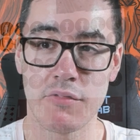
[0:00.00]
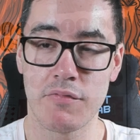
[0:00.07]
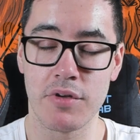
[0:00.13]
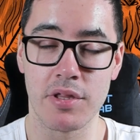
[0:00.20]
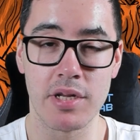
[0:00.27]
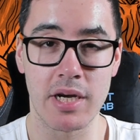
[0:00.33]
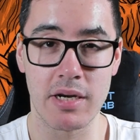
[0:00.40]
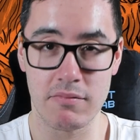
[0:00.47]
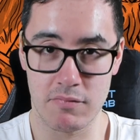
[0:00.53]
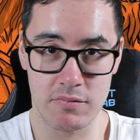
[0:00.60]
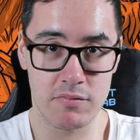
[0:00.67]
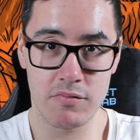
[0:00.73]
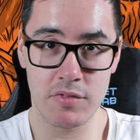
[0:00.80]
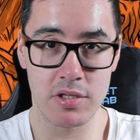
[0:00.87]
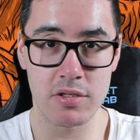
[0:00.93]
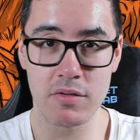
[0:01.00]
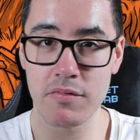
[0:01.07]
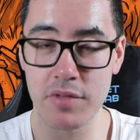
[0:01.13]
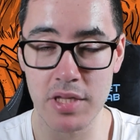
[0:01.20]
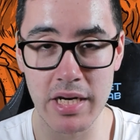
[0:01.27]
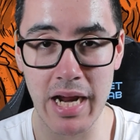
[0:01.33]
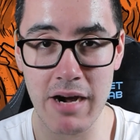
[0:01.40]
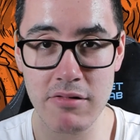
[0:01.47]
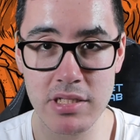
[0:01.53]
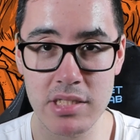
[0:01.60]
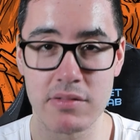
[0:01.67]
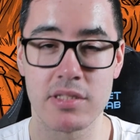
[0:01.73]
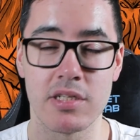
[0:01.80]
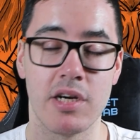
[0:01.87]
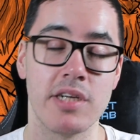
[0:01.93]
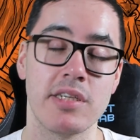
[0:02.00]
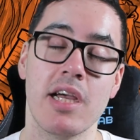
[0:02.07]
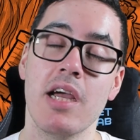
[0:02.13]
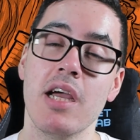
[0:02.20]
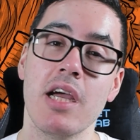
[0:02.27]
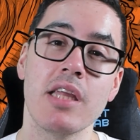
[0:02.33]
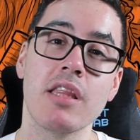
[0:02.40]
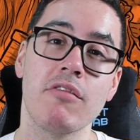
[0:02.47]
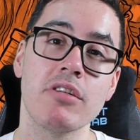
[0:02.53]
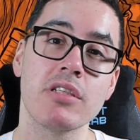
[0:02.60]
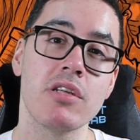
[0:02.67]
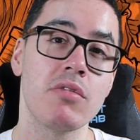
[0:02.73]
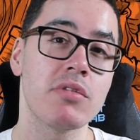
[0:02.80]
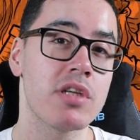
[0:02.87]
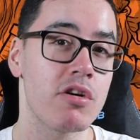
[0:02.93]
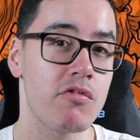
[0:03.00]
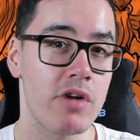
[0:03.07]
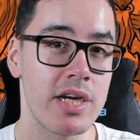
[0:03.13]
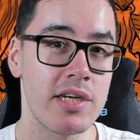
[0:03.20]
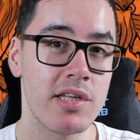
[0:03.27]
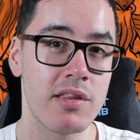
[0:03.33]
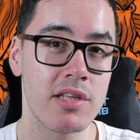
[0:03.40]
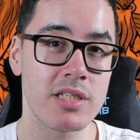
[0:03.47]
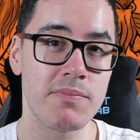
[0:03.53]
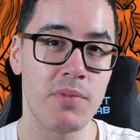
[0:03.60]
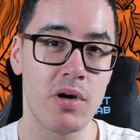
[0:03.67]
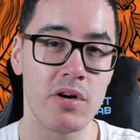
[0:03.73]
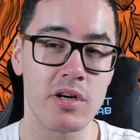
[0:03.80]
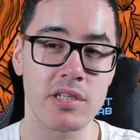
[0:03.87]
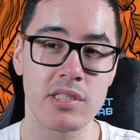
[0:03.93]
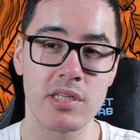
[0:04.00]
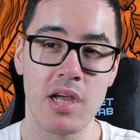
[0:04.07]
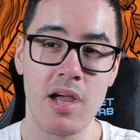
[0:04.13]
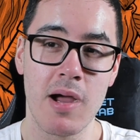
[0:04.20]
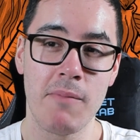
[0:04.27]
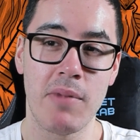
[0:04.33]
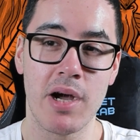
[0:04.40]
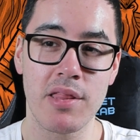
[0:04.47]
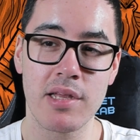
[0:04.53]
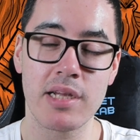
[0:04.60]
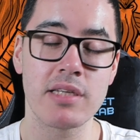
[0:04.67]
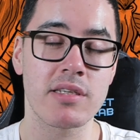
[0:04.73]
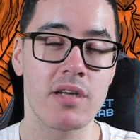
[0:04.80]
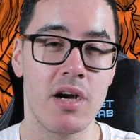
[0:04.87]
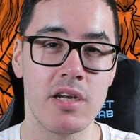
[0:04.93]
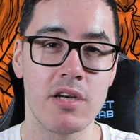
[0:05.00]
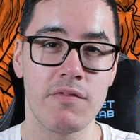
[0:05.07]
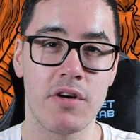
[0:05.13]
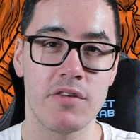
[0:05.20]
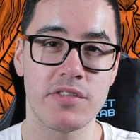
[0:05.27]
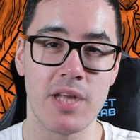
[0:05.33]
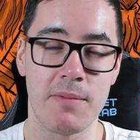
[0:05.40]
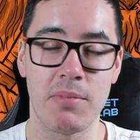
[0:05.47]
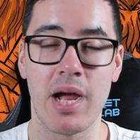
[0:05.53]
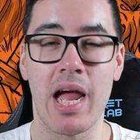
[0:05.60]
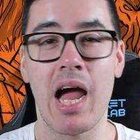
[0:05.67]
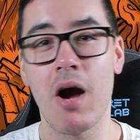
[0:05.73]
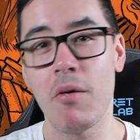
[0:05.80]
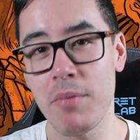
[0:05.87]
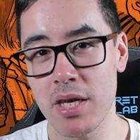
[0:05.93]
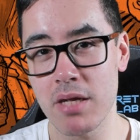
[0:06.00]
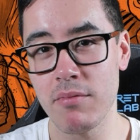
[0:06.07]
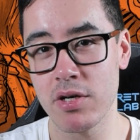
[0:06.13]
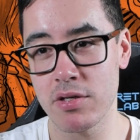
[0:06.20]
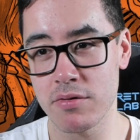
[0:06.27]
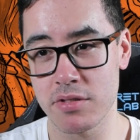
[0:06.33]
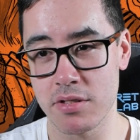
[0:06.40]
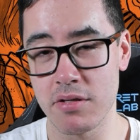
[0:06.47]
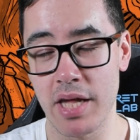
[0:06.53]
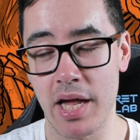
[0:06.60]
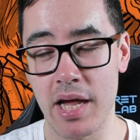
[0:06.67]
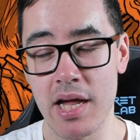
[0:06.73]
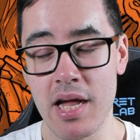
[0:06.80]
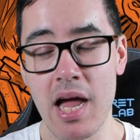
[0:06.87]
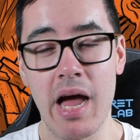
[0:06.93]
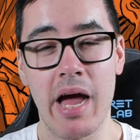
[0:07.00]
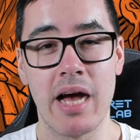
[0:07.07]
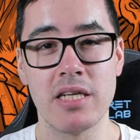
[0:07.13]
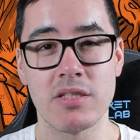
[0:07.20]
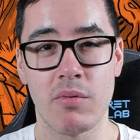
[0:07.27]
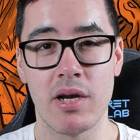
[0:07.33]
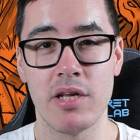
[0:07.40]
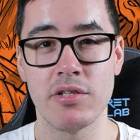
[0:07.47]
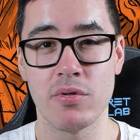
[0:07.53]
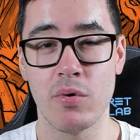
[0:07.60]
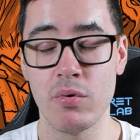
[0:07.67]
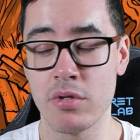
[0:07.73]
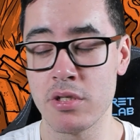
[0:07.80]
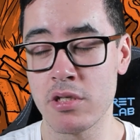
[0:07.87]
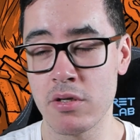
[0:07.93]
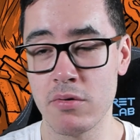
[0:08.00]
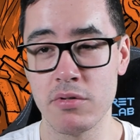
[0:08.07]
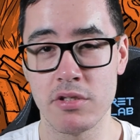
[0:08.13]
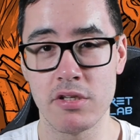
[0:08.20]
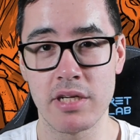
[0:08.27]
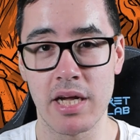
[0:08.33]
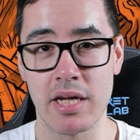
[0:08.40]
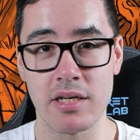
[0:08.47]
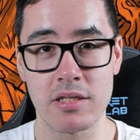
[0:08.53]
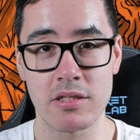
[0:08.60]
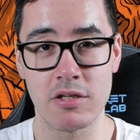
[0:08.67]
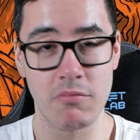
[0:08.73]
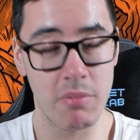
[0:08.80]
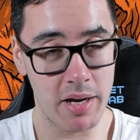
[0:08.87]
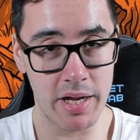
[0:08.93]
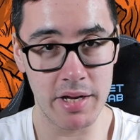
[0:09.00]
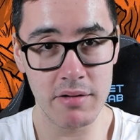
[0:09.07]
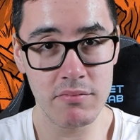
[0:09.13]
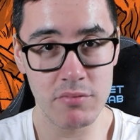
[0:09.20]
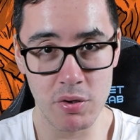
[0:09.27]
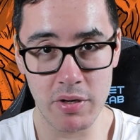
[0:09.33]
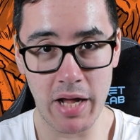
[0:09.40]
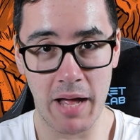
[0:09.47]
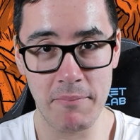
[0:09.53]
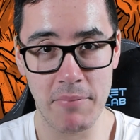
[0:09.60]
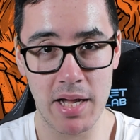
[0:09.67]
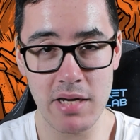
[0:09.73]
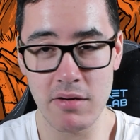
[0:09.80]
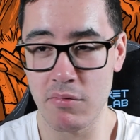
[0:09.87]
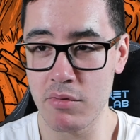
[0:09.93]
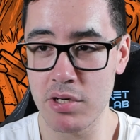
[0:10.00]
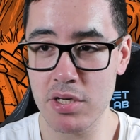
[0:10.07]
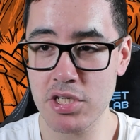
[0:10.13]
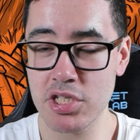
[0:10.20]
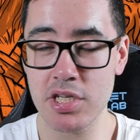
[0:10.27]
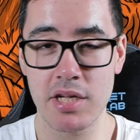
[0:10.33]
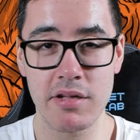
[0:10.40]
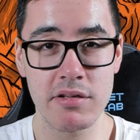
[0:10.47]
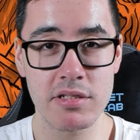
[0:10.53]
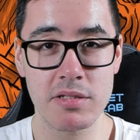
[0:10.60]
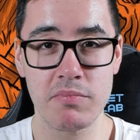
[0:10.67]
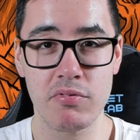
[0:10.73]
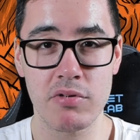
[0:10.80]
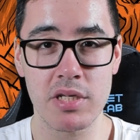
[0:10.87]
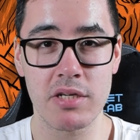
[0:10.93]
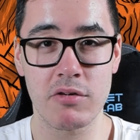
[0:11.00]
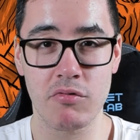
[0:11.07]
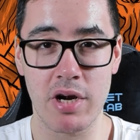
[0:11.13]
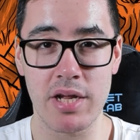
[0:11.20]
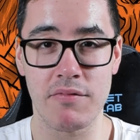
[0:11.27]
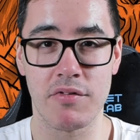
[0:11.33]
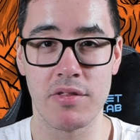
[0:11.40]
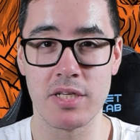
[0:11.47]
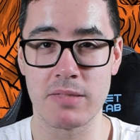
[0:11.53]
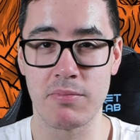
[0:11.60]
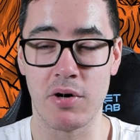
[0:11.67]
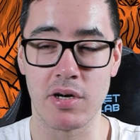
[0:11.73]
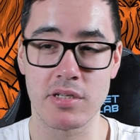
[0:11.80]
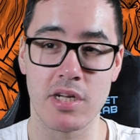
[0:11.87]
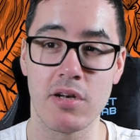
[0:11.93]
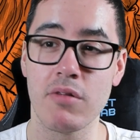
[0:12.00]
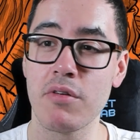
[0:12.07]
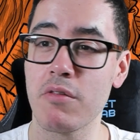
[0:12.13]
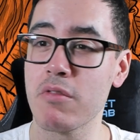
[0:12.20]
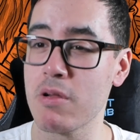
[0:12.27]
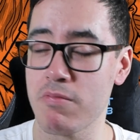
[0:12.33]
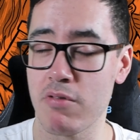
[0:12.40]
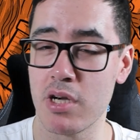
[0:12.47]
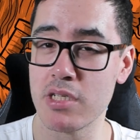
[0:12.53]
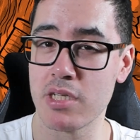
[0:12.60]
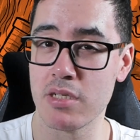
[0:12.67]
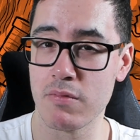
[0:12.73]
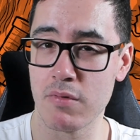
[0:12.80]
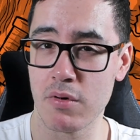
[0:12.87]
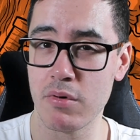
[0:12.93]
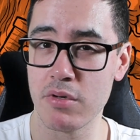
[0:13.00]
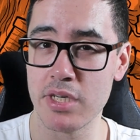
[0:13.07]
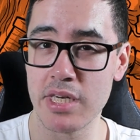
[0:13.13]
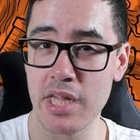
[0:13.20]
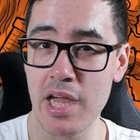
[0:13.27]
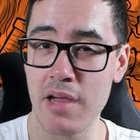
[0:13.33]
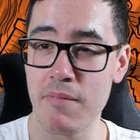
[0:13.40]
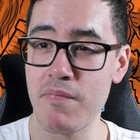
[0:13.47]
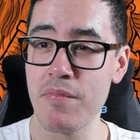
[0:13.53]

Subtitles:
for the narrative side. There is no terrain in this box, but I think it's kind of offset by how many models you get, as well as all the tools you get to play your campaign, which is pretty great for this box. I don't know the prices of recording yet,